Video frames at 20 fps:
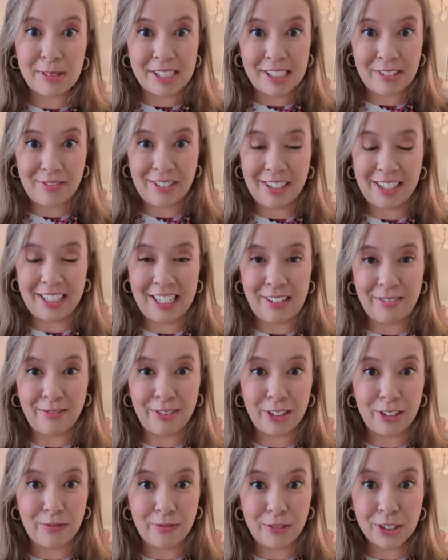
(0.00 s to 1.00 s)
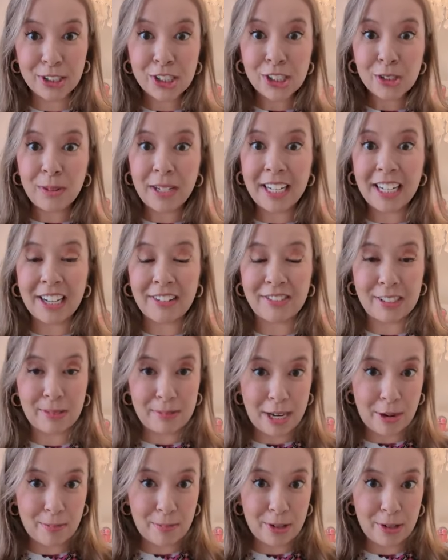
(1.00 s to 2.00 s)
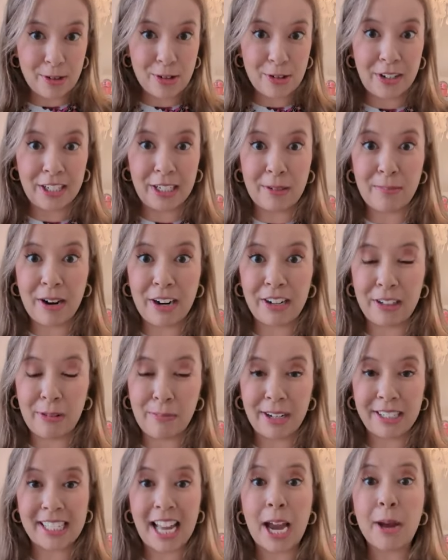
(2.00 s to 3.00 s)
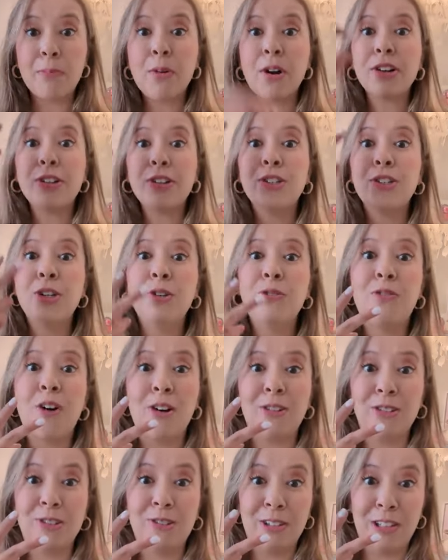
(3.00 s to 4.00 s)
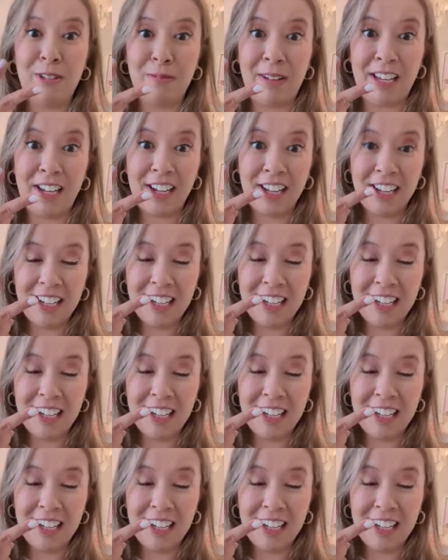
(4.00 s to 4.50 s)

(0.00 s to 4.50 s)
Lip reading: specifically, for the first week of September during the Paralympics, I brought two phones with me.